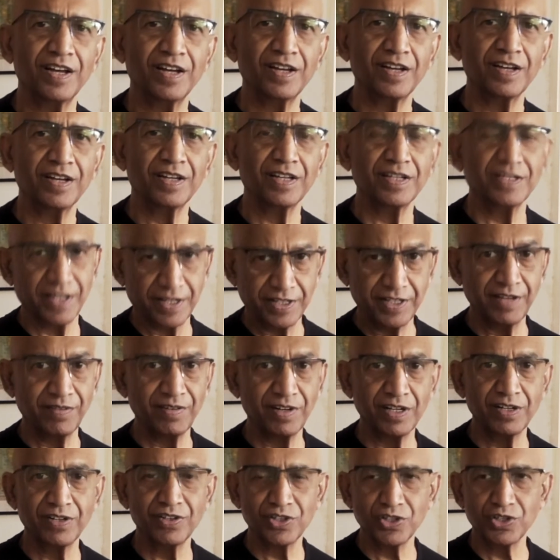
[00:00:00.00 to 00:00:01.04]
He said, they
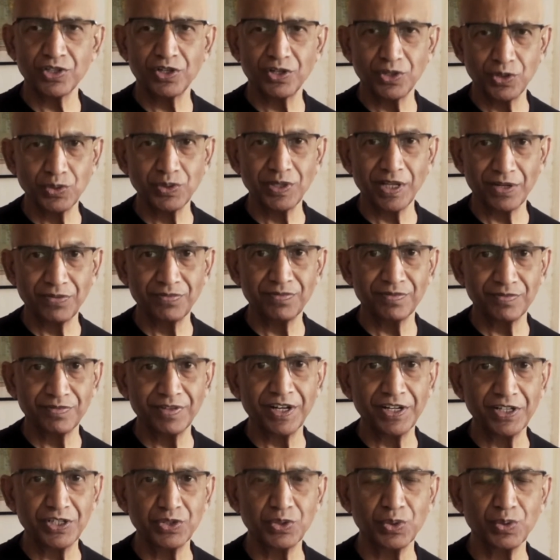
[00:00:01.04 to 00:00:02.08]
will do that
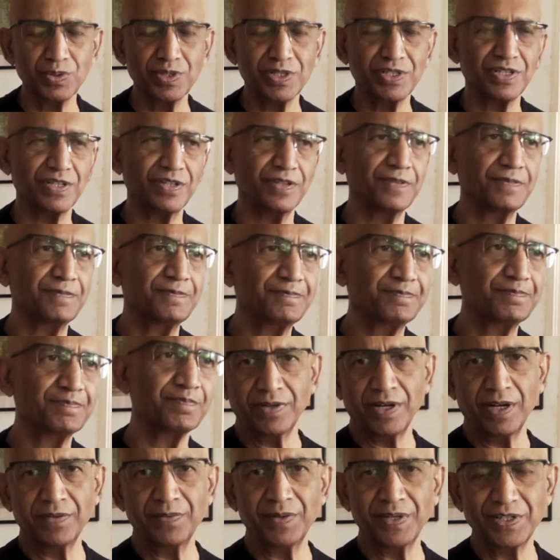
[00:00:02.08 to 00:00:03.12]
very soon, sir.
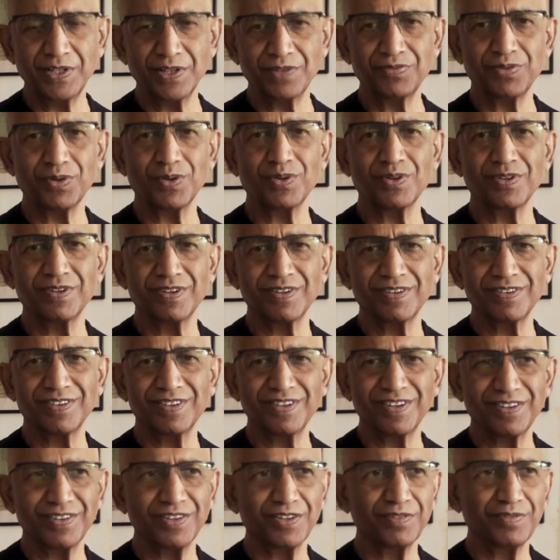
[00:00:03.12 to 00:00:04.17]
I waited for
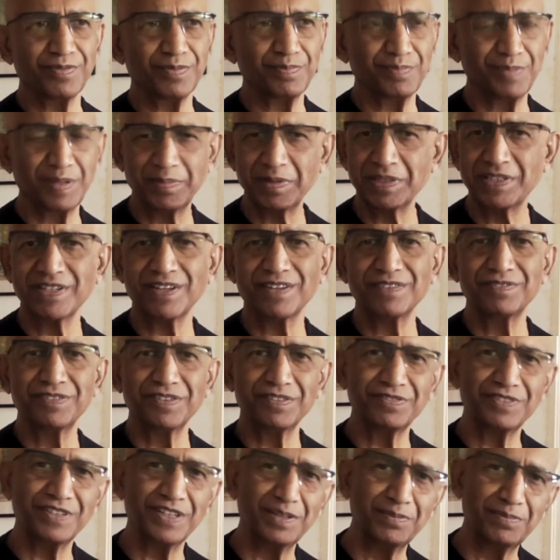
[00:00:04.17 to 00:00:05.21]
another maybe
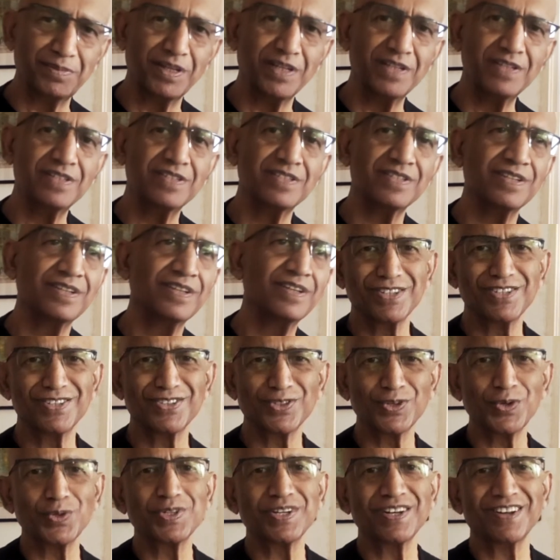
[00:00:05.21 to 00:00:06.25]
10-15 minutes. The
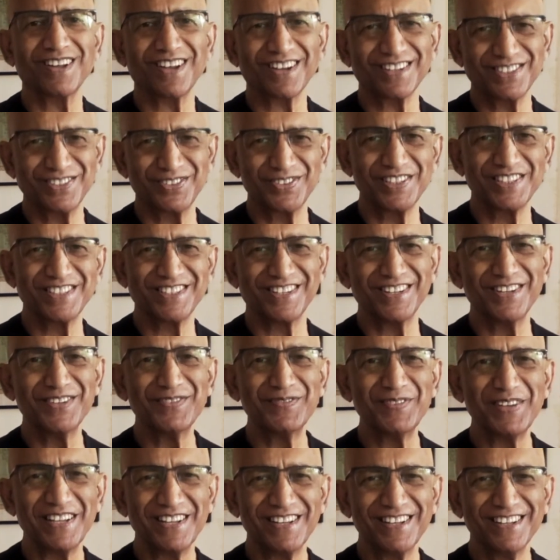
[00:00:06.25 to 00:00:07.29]
social activist in
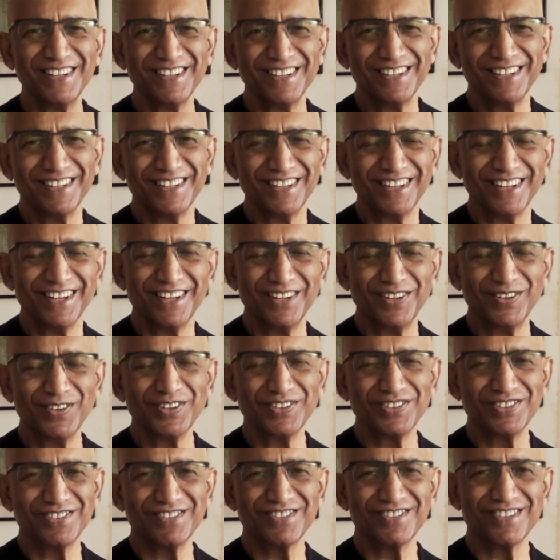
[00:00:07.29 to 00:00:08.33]
me,
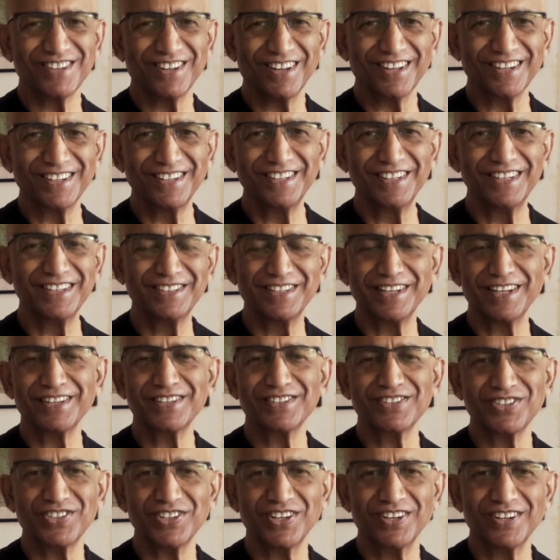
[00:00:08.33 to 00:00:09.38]
slightly he takes
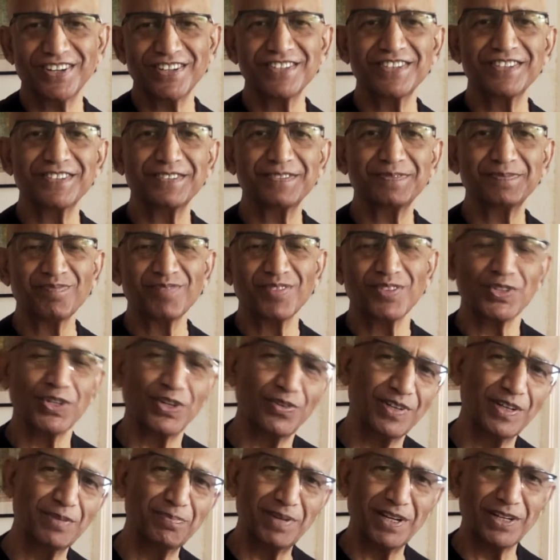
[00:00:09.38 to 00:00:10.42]
charge. So I
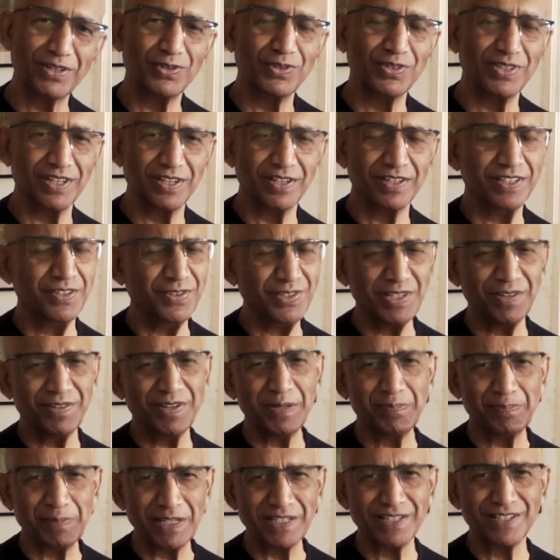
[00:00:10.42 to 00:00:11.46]
went back to that. He was a very
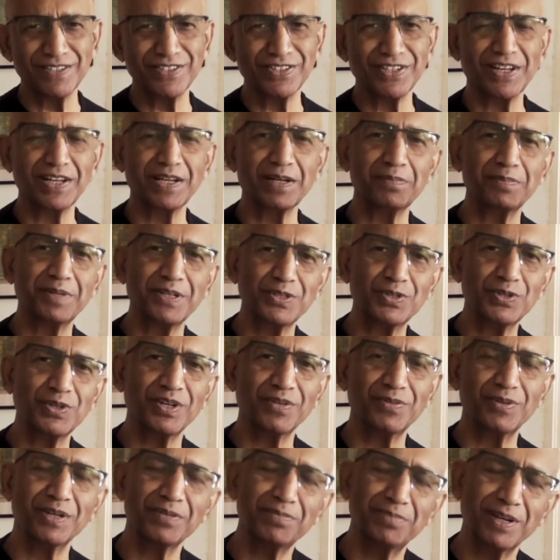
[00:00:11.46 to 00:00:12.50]
pleasant gentleman. So I
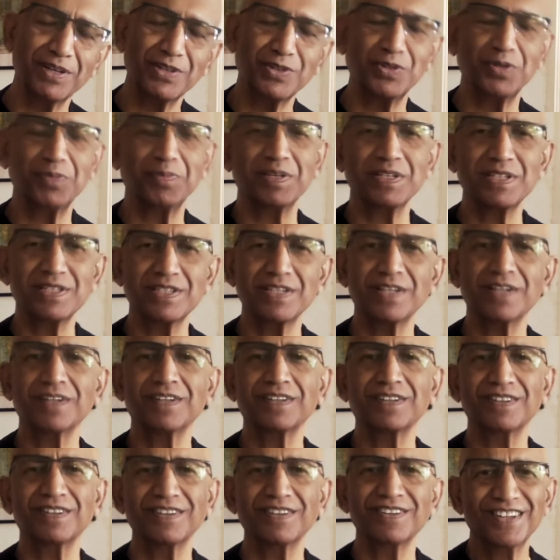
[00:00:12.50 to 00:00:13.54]
went back to him and said,
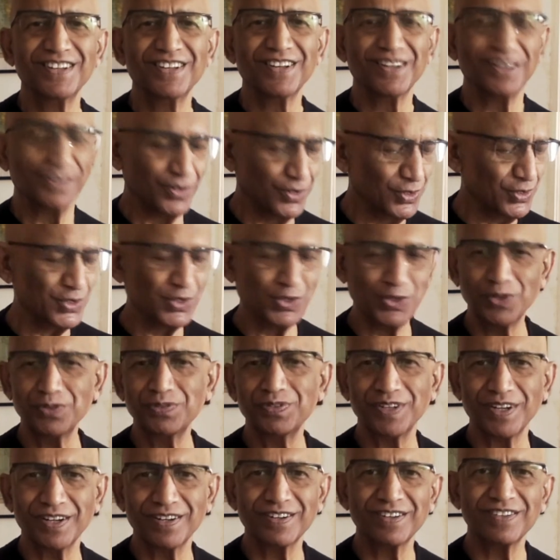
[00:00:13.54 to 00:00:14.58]
look, so
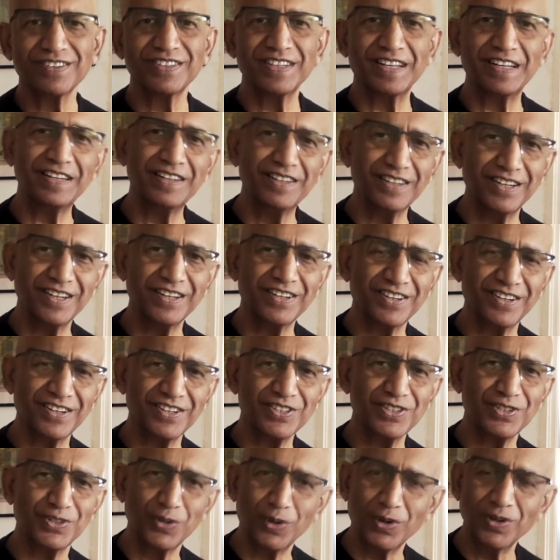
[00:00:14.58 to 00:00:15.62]
far the indicator
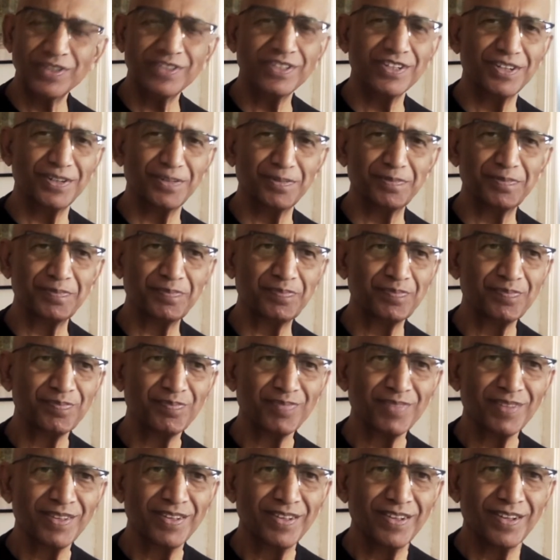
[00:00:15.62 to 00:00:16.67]
has not come.
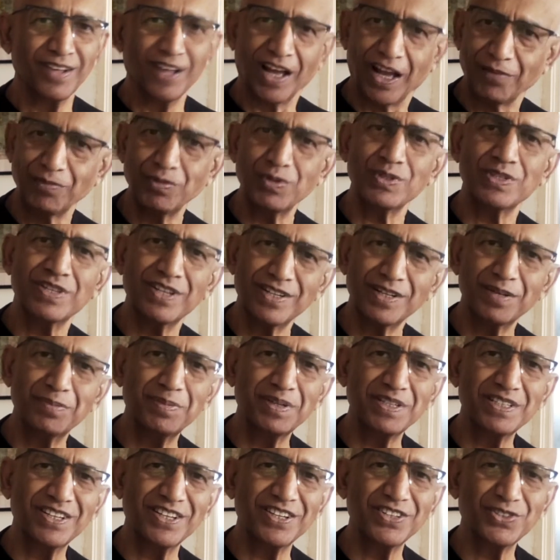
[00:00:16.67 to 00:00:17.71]
Have you sent a
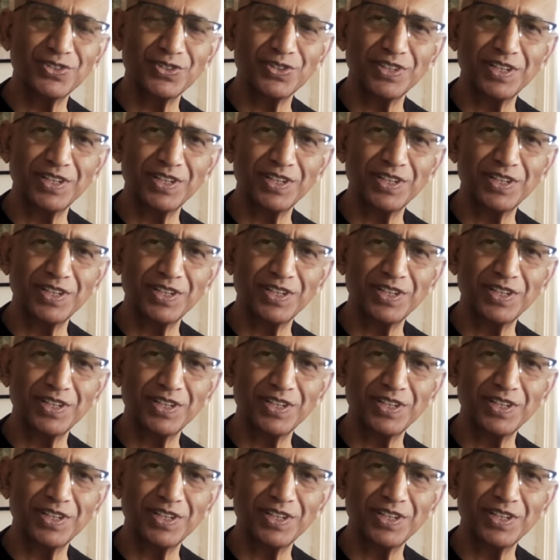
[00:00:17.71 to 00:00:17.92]
message to